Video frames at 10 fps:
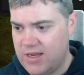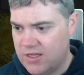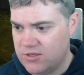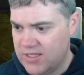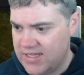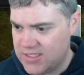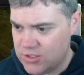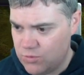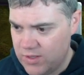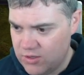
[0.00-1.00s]
underlined
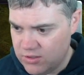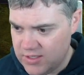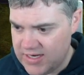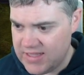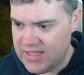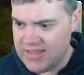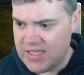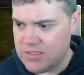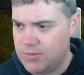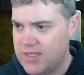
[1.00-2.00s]
squiggle, and I think that's
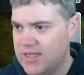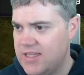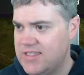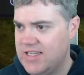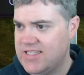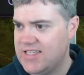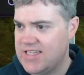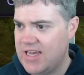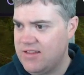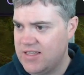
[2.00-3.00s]
because it's
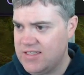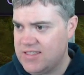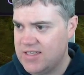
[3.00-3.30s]
inside of this.